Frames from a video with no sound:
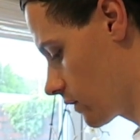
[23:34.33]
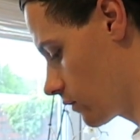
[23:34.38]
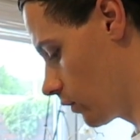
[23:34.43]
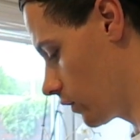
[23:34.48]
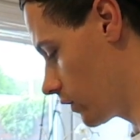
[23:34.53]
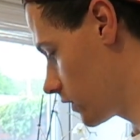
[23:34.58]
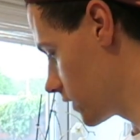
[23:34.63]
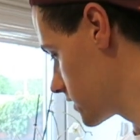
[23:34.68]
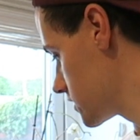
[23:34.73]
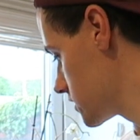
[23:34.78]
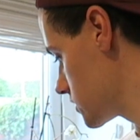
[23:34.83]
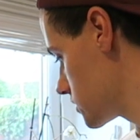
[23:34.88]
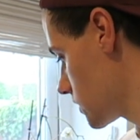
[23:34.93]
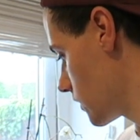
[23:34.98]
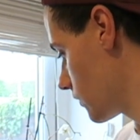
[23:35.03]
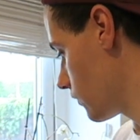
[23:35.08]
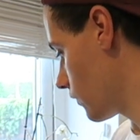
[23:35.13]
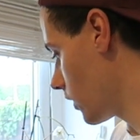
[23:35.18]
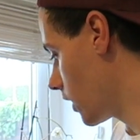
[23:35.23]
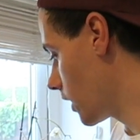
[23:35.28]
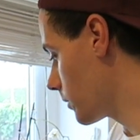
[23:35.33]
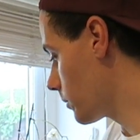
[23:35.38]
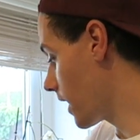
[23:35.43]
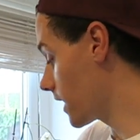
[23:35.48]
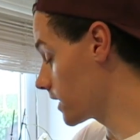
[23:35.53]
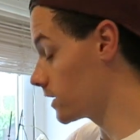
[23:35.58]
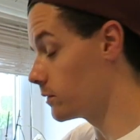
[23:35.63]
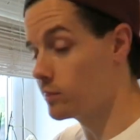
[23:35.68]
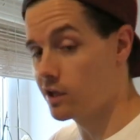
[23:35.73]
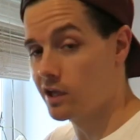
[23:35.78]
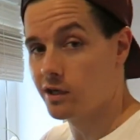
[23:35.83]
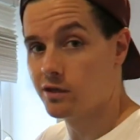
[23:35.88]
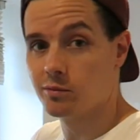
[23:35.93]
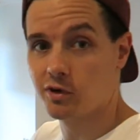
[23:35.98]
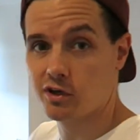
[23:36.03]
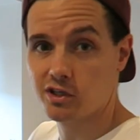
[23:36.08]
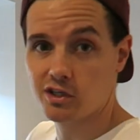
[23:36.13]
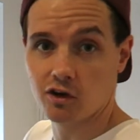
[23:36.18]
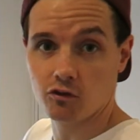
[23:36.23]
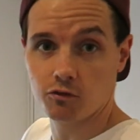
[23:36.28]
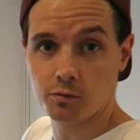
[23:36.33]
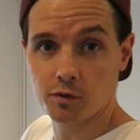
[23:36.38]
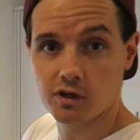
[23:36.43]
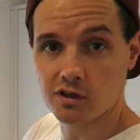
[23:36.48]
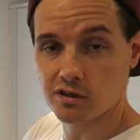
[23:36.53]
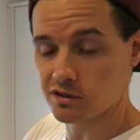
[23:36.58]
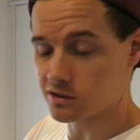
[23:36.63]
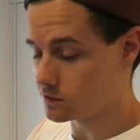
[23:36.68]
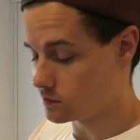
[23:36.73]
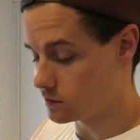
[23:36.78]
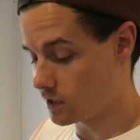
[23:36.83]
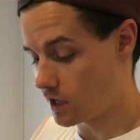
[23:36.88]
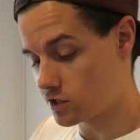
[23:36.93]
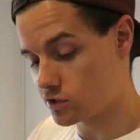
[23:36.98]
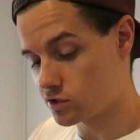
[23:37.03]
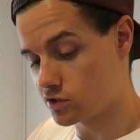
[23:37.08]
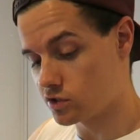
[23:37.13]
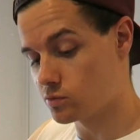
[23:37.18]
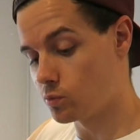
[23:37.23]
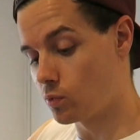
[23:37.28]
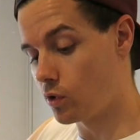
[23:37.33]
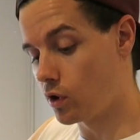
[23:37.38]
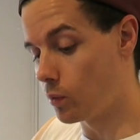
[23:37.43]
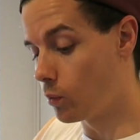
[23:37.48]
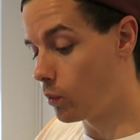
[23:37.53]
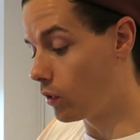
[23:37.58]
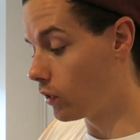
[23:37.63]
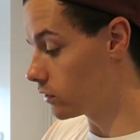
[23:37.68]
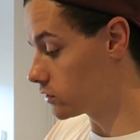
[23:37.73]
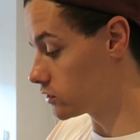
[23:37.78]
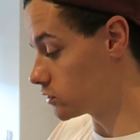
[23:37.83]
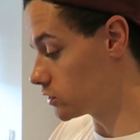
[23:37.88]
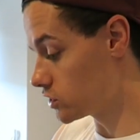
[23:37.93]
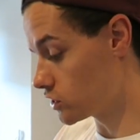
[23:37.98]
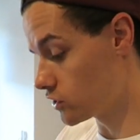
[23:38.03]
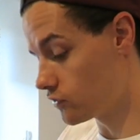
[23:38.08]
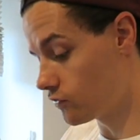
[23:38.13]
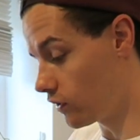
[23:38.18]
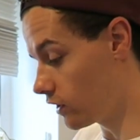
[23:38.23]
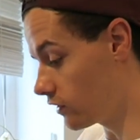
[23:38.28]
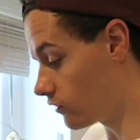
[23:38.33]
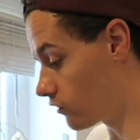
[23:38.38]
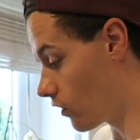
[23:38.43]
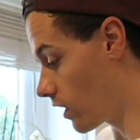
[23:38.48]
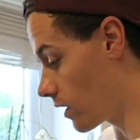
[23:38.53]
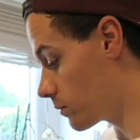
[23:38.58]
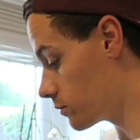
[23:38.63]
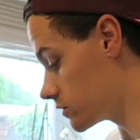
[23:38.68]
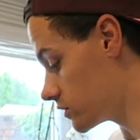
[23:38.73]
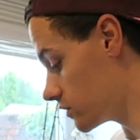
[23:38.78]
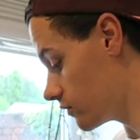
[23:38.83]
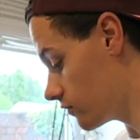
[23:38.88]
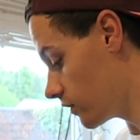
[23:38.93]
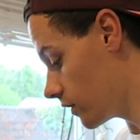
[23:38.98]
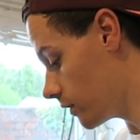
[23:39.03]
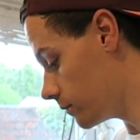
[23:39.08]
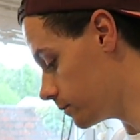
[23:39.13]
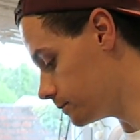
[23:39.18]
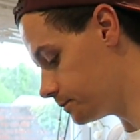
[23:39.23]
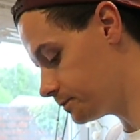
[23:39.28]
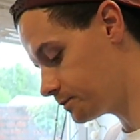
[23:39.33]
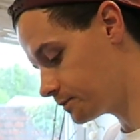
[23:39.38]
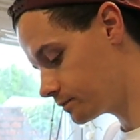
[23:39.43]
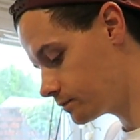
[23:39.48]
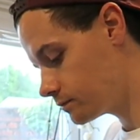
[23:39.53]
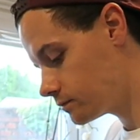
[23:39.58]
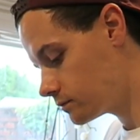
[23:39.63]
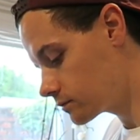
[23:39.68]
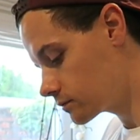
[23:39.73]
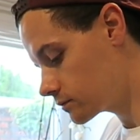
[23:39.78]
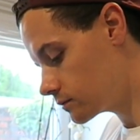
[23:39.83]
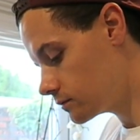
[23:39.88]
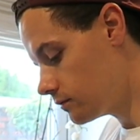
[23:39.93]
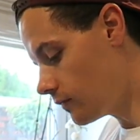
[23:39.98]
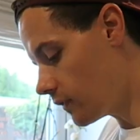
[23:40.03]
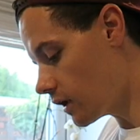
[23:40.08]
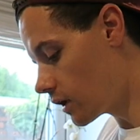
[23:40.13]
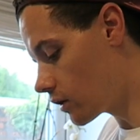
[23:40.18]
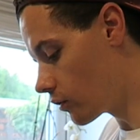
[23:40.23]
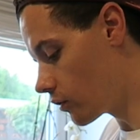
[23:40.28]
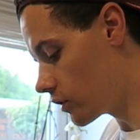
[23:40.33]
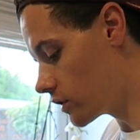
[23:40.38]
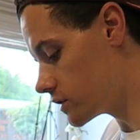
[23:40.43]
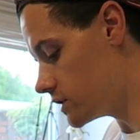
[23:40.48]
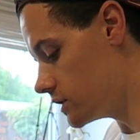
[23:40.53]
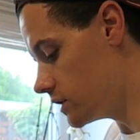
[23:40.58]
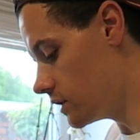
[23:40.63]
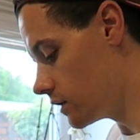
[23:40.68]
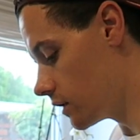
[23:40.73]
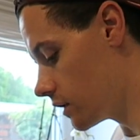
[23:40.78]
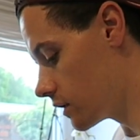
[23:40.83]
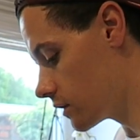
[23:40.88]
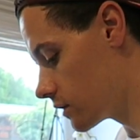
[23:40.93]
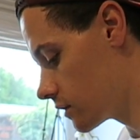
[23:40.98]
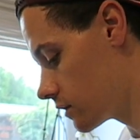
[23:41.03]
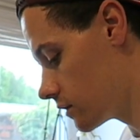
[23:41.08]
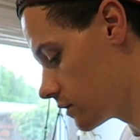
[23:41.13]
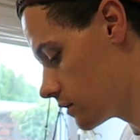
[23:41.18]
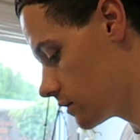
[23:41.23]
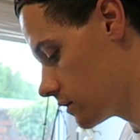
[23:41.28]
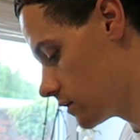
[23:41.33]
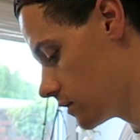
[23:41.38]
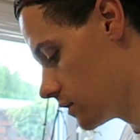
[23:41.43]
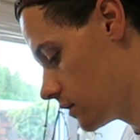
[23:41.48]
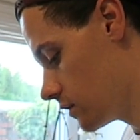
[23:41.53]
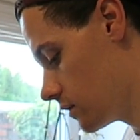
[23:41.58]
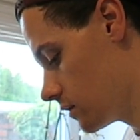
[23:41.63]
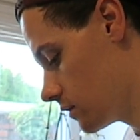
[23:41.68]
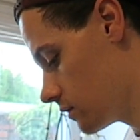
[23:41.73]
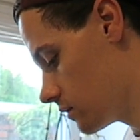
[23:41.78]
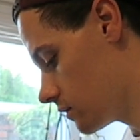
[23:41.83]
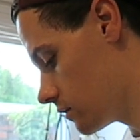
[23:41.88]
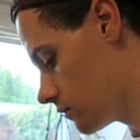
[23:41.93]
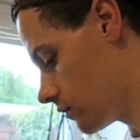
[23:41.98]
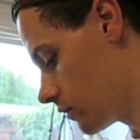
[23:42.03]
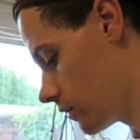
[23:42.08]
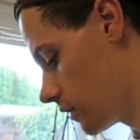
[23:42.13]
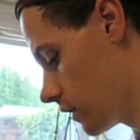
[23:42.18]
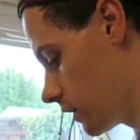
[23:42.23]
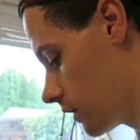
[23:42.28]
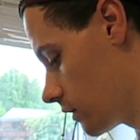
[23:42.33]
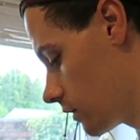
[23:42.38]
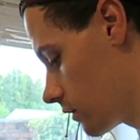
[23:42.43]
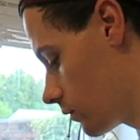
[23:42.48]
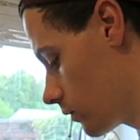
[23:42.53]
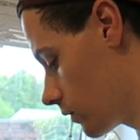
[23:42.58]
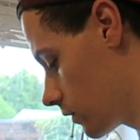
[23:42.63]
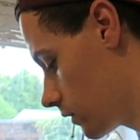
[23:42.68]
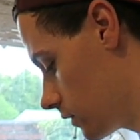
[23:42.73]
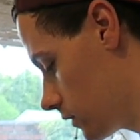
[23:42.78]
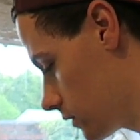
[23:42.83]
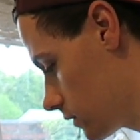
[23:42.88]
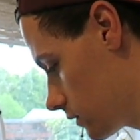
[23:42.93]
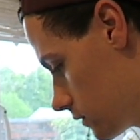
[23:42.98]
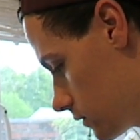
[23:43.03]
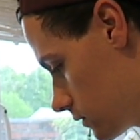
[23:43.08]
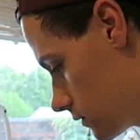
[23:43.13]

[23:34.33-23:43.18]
Right, this is stuff I'm adding in myself because that's just what I want. So it's just five grams of um, creatine in this. I can get it quickly.